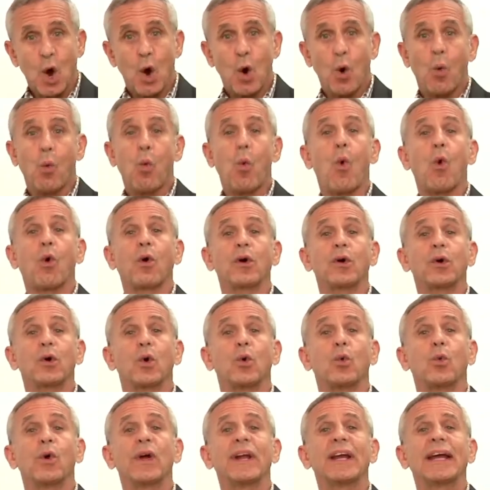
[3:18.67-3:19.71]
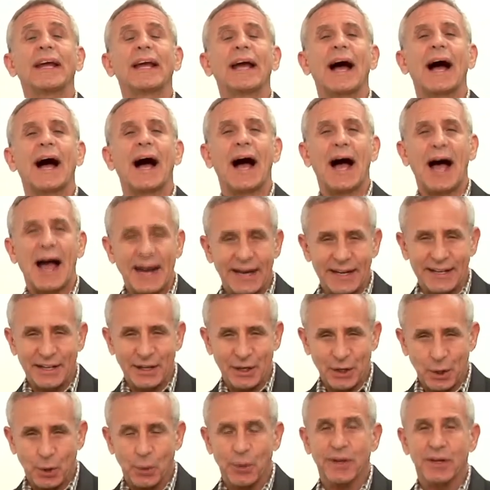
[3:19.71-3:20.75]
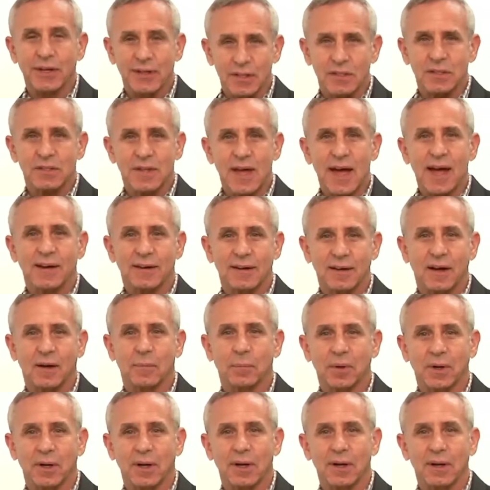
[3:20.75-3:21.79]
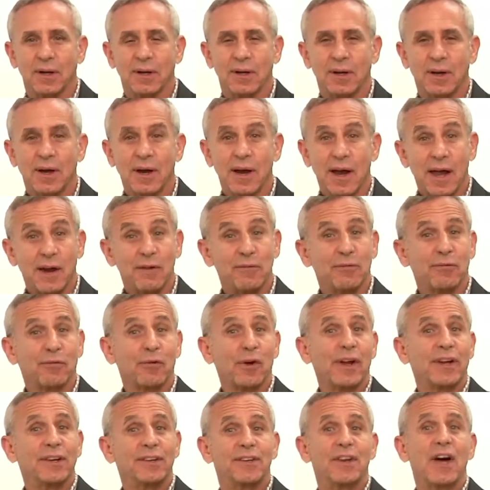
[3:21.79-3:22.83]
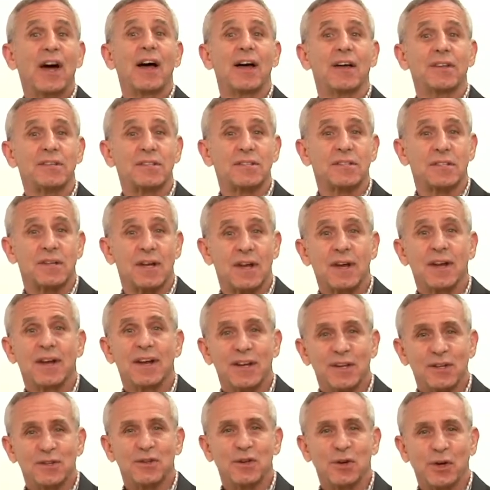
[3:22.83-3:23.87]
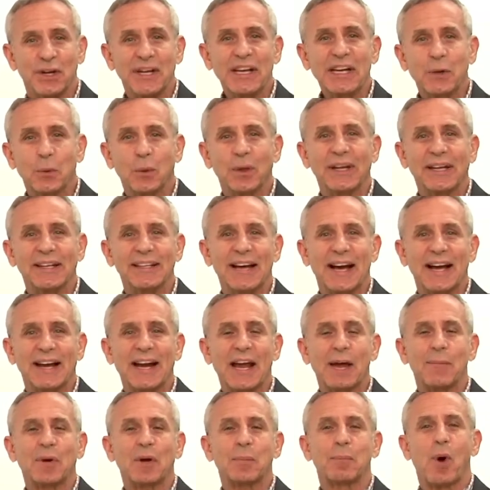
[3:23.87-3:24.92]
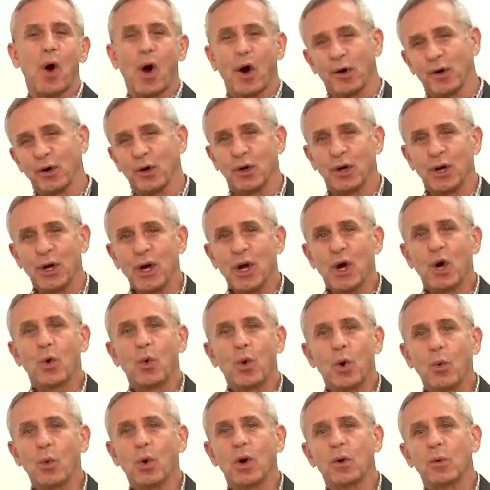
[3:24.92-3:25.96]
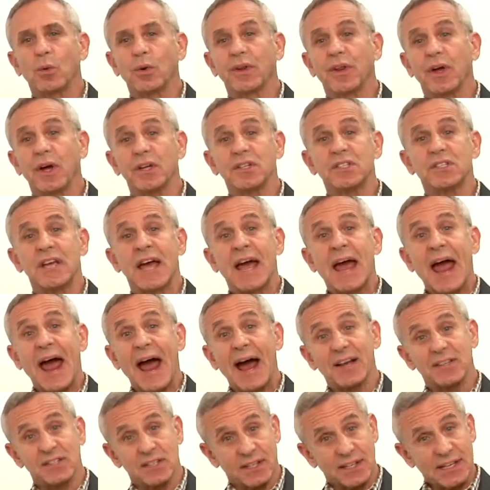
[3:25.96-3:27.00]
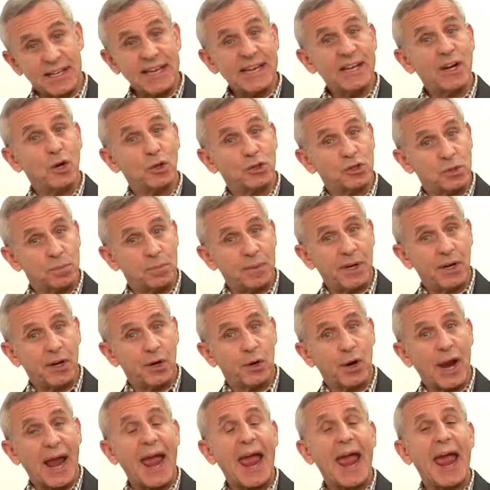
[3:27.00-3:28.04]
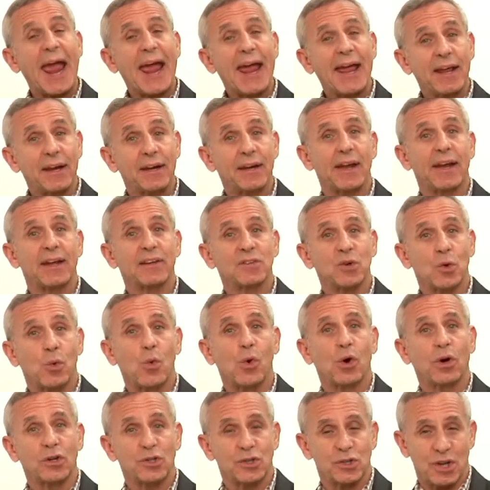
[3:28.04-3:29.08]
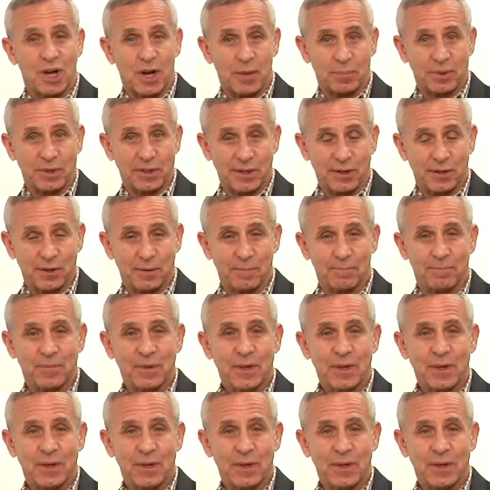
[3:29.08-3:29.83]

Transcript: Award-winning IDEO is that company, and Fred Dust is their equally dynamic partner who will work with us as a keynote speaker and as a workshop leader.